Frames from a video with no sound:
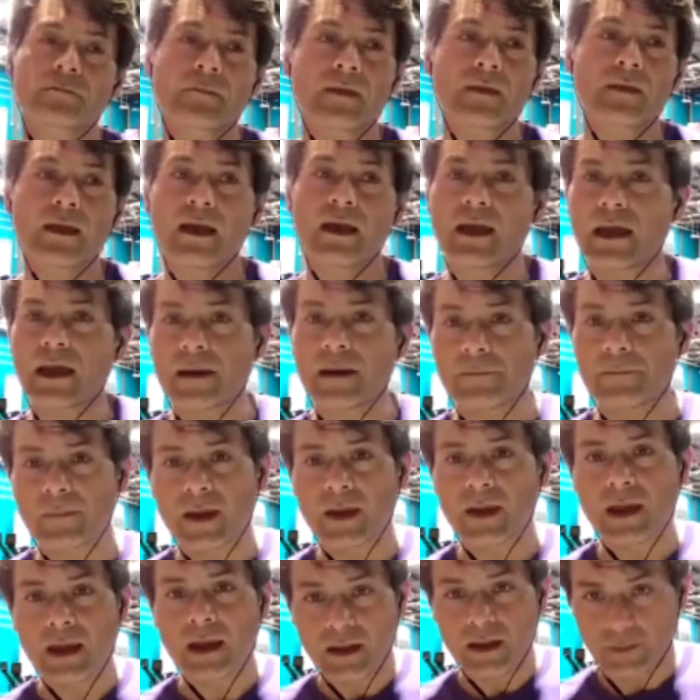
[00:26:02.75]

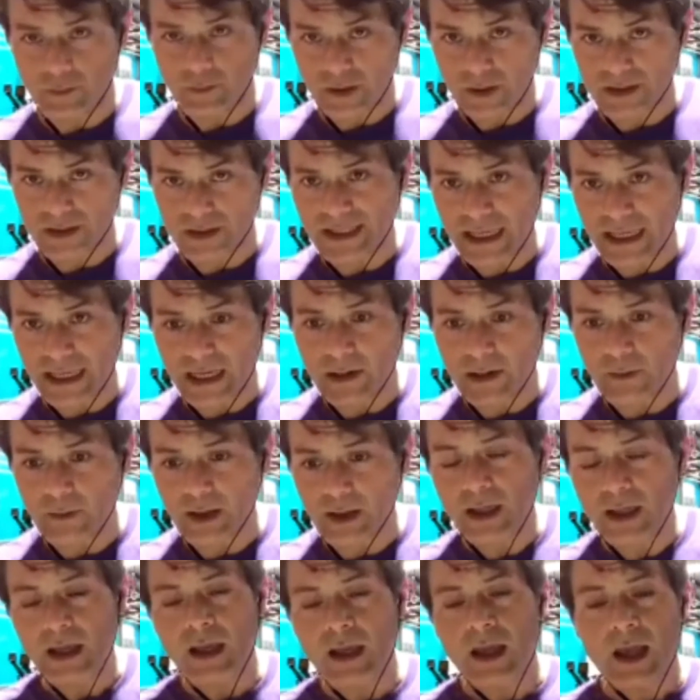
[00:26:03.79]
my
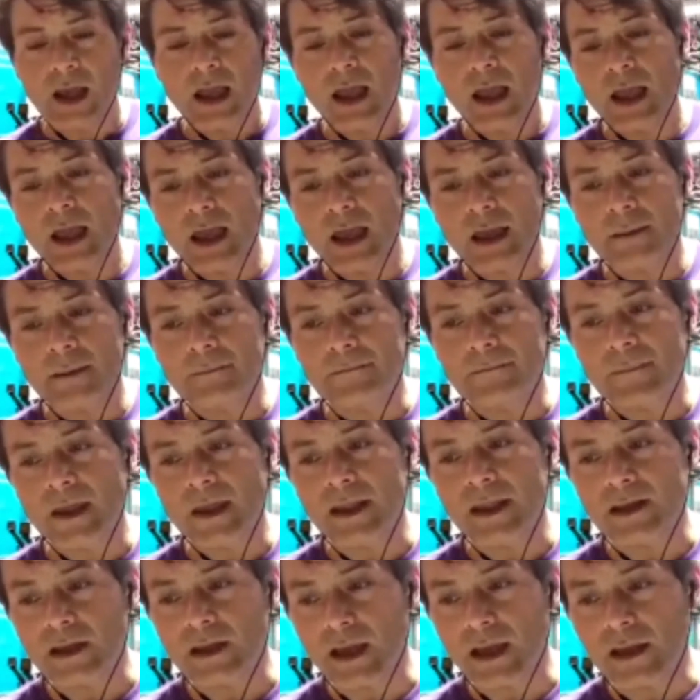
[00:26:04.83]
dairy,
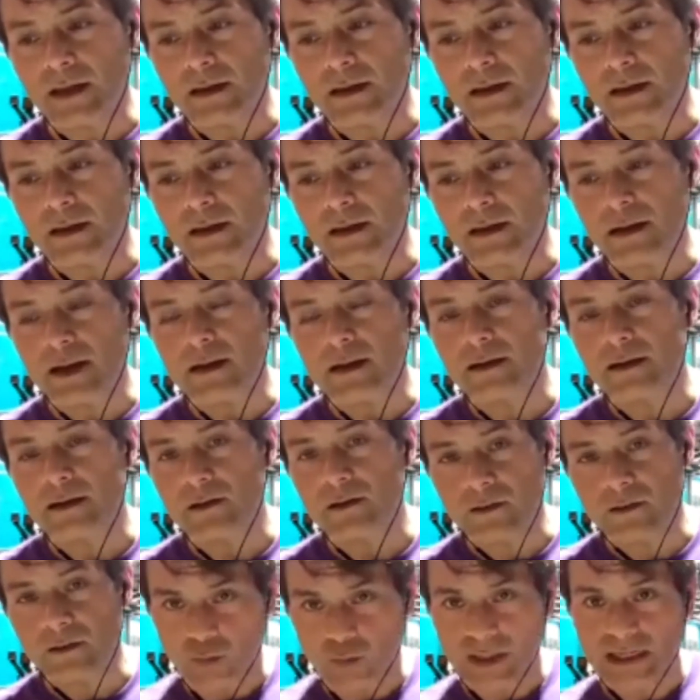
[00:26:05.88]
and
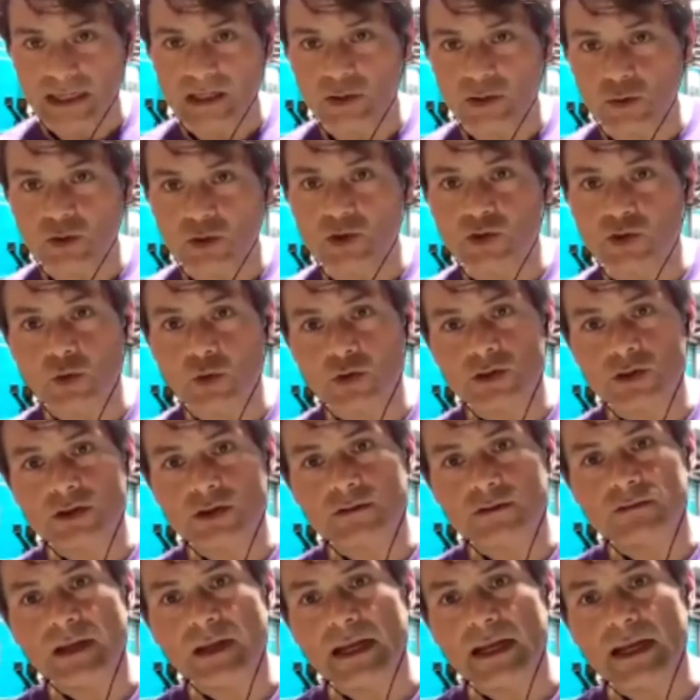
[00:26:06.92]
really good sources of
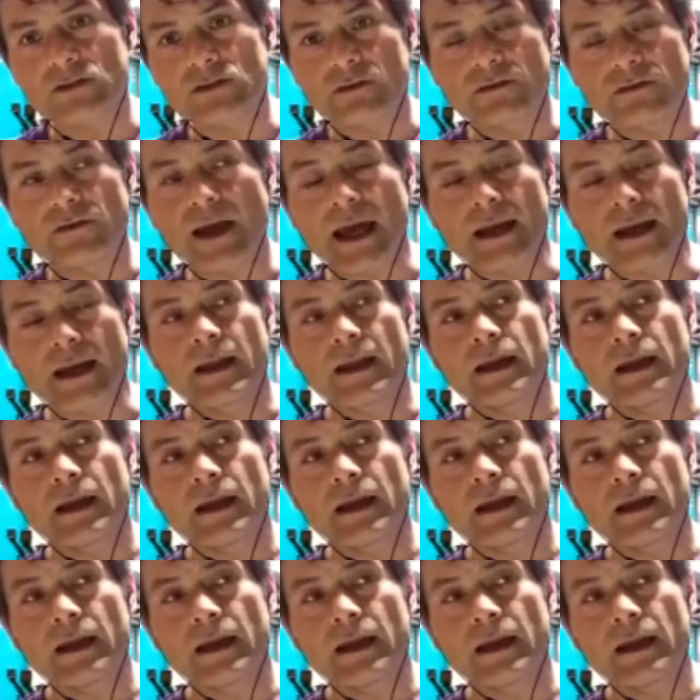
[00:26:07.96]
natural fat.